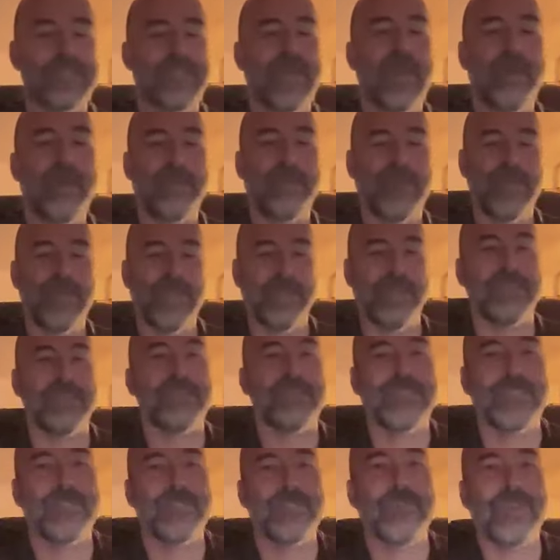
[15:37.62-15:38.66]
is happening
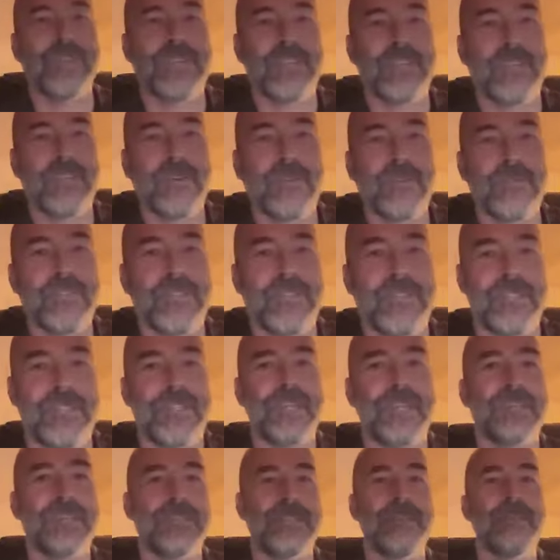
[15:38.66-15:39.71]
that we can notice.
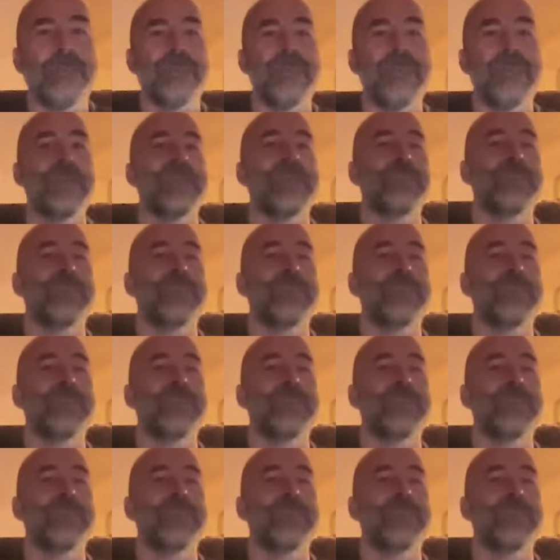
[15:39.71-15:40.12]
Something